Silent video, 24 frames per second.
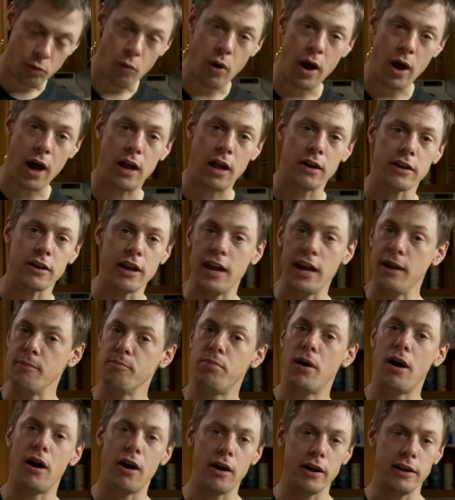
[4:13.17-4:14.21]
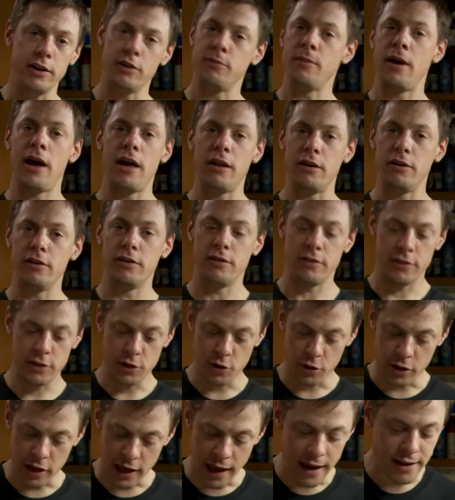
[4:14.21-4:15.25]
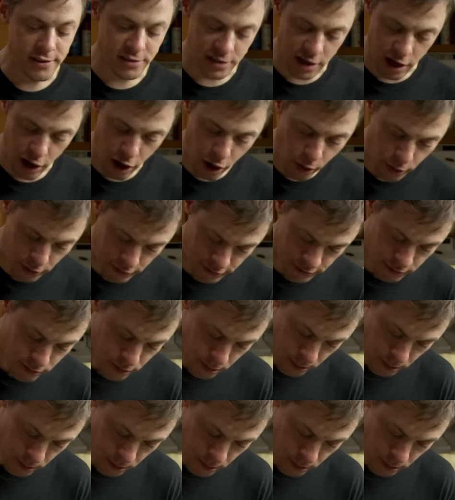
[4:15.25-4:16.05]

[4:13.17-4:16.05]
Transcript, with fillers: a wild game party, no matter the occasion, I always